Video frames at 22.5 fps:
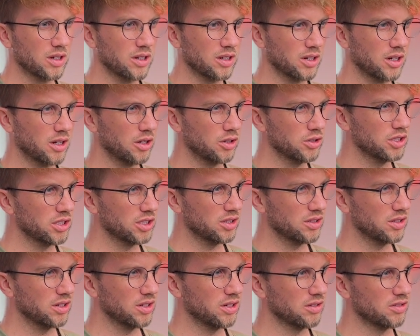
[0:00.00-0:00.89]
closer
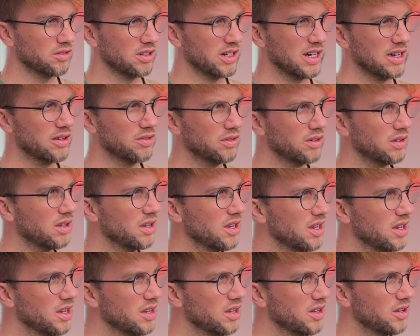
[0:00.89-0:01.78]
to the ground
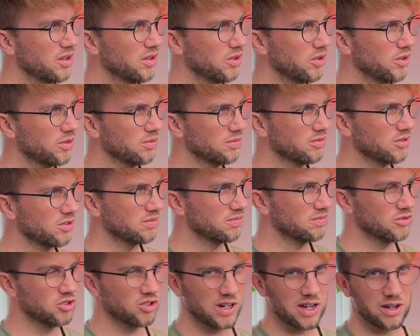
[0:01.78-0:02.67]
or
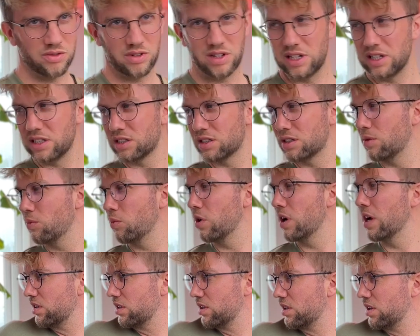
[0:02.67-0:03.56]
grounded in some
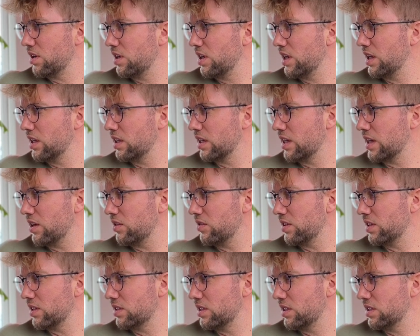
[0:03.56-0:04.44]
way. The height of the
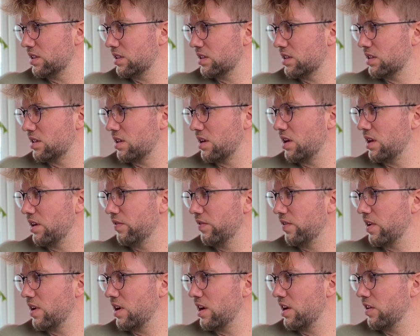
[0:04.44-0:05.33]
Kaltiks is
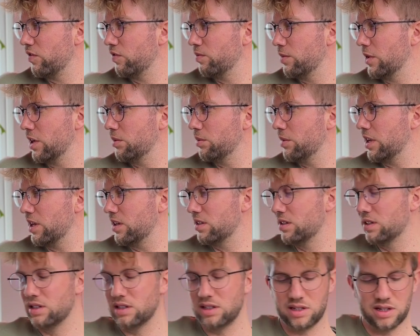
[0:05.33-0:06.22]
35 millimeter,
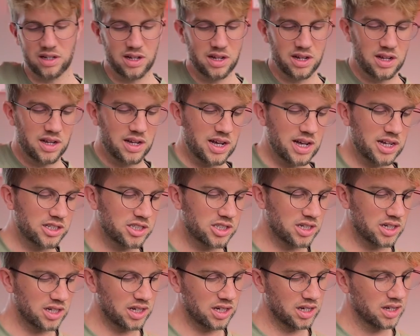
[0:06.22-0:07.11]
and it
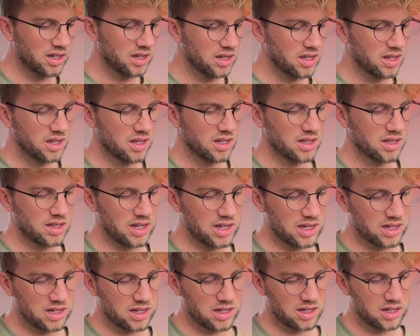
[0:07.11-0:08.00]
actually
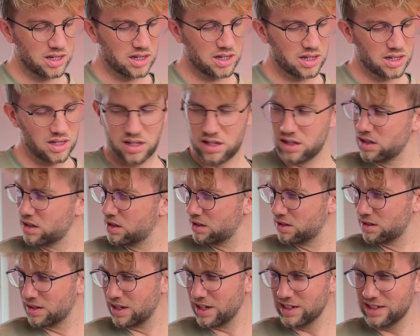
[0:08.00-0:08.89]
that,
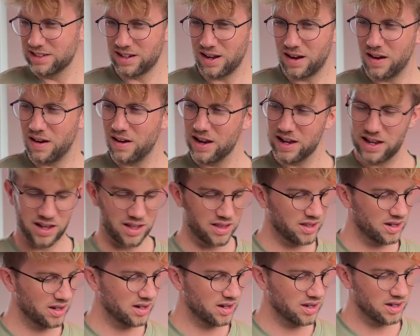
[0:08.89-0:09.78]
that is higher
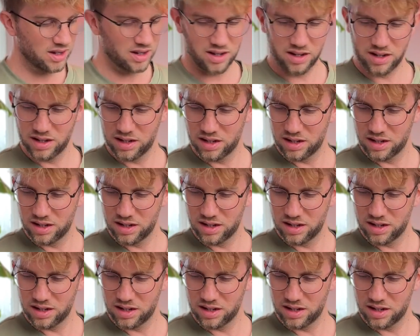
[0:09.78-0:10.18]
than. Uh,